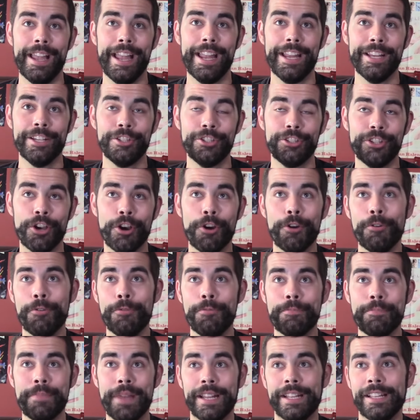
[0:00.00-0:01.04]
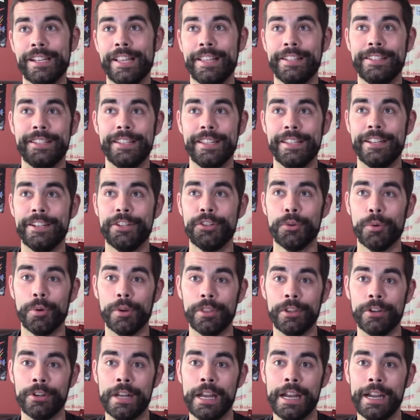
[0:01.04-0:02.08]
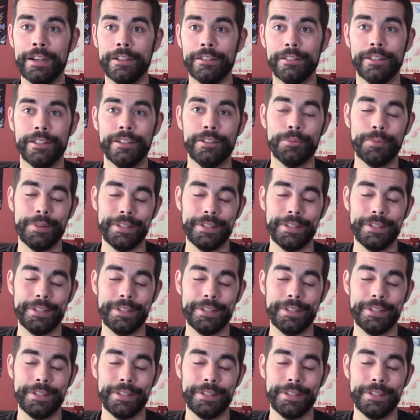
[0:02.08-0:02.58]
a show Megadeth did in Northern Ireland